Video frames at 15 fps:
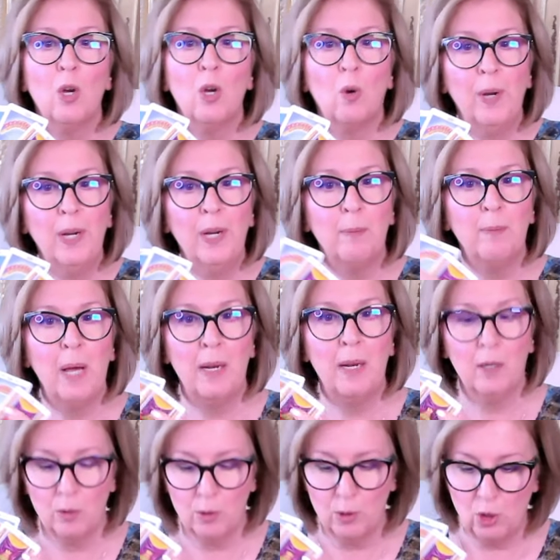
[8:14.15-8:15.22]
Queen of
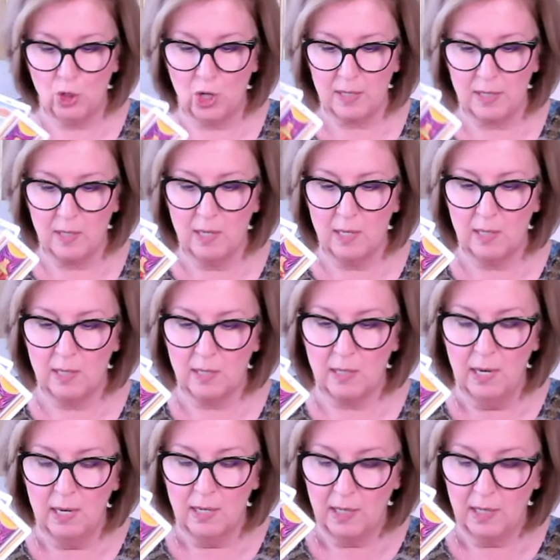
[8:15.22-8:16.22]
Pentacles, justice,